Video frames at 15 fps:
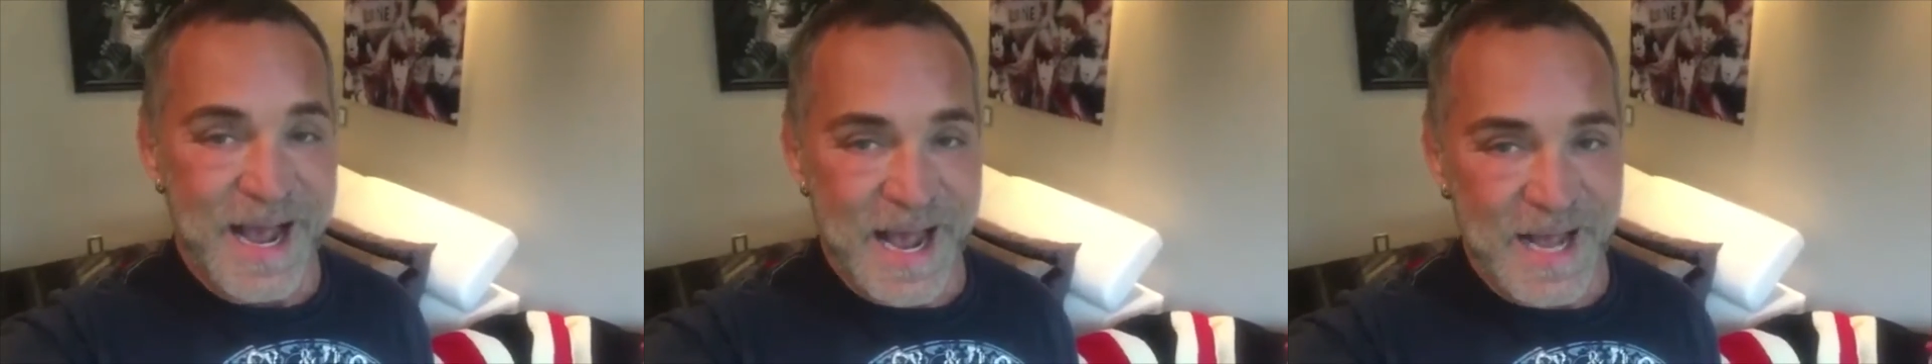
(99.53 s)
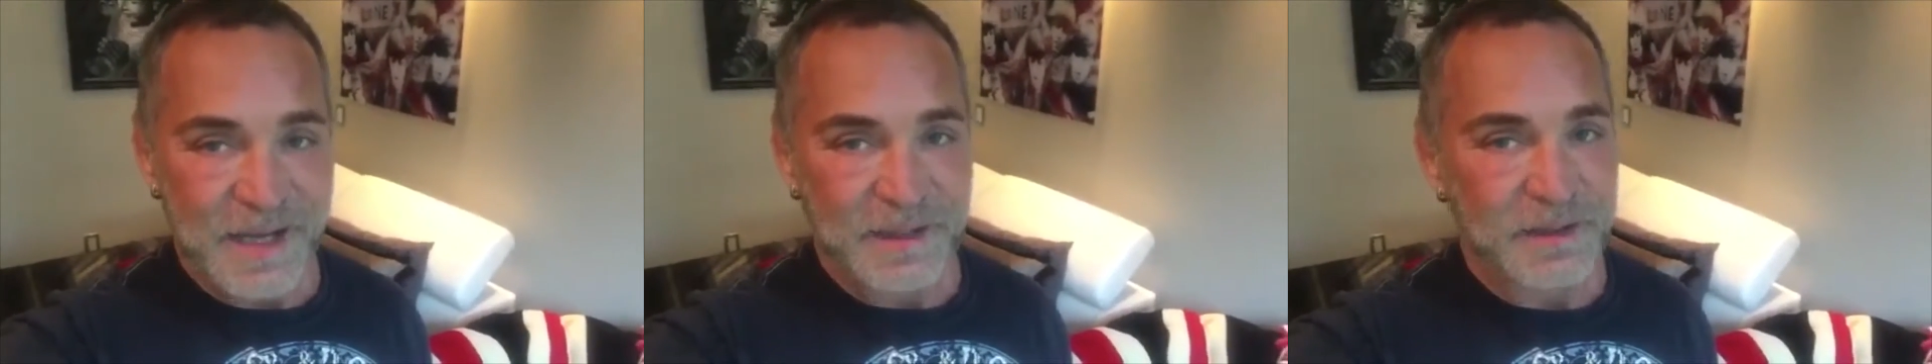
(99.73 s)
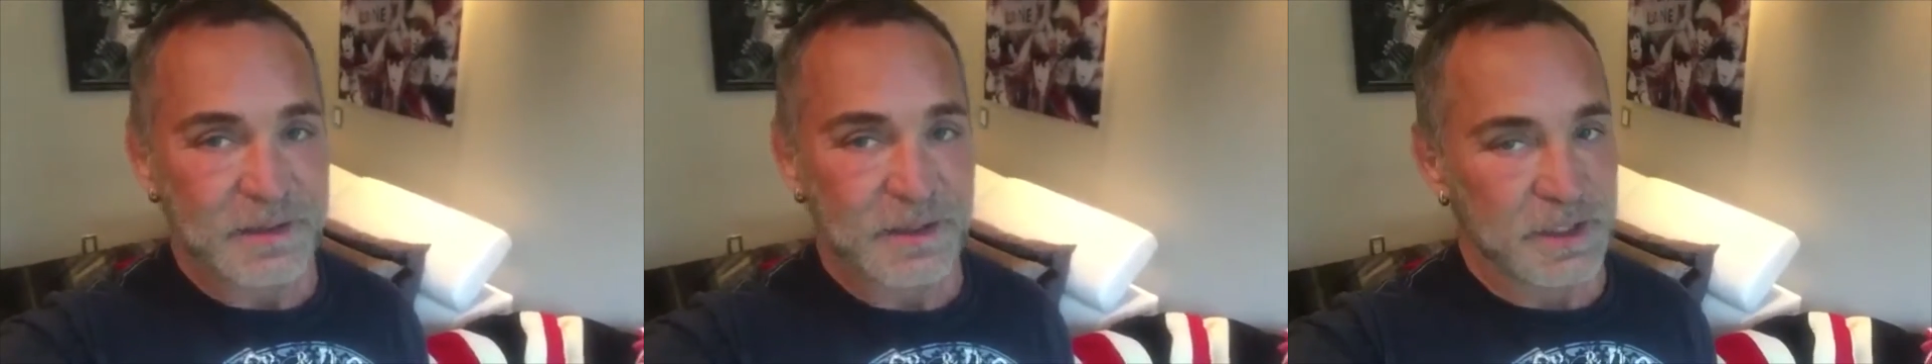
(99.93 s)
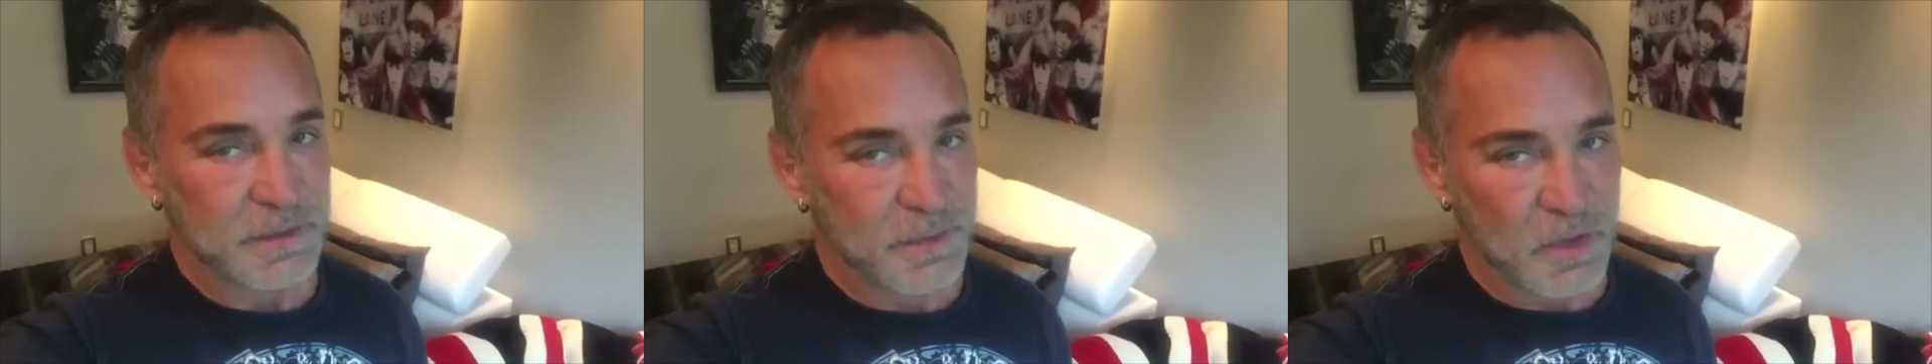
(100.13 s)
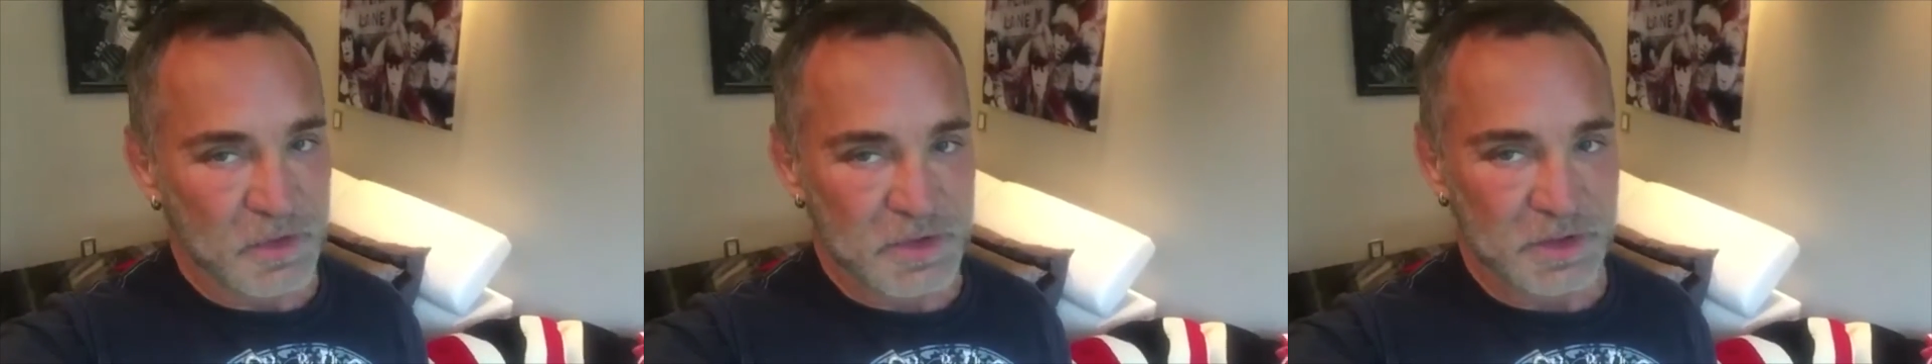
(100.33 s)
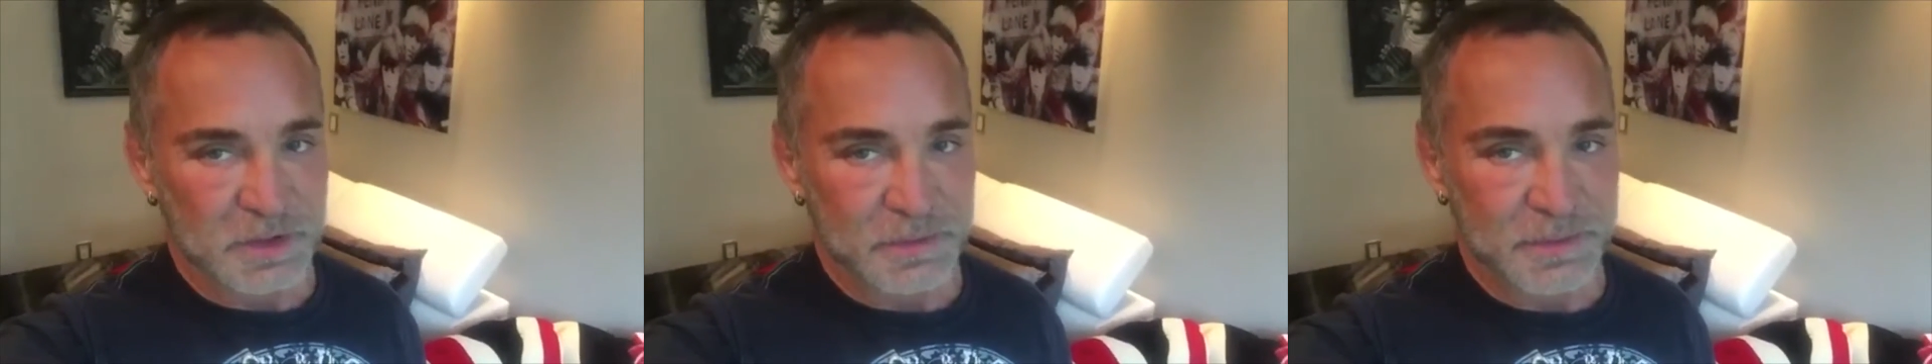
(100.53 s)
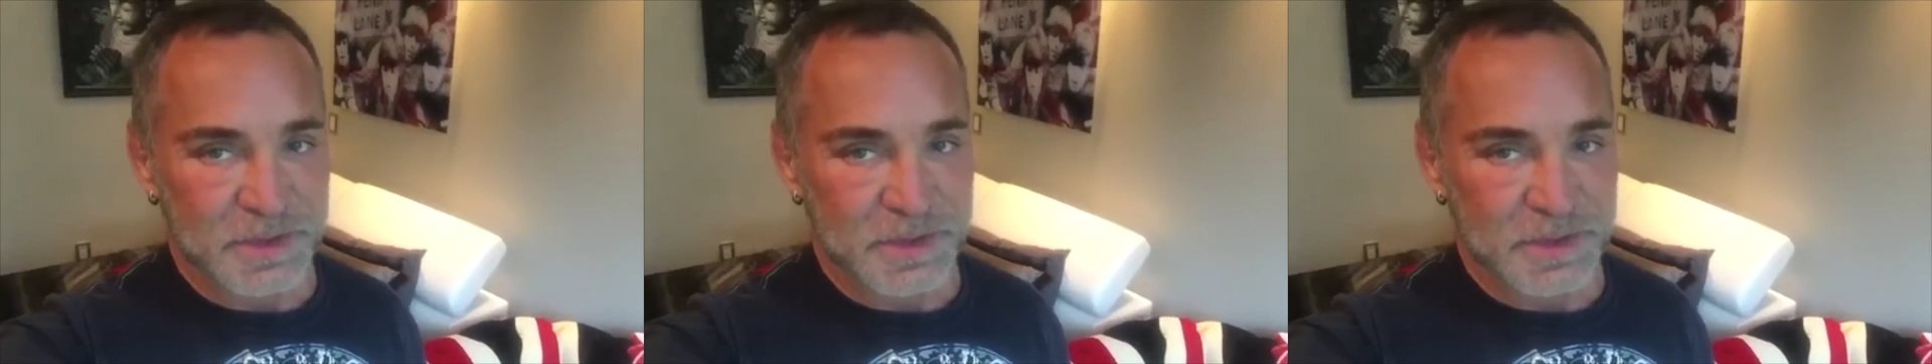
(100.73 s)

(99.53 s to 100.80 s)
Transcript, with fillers: and emotionally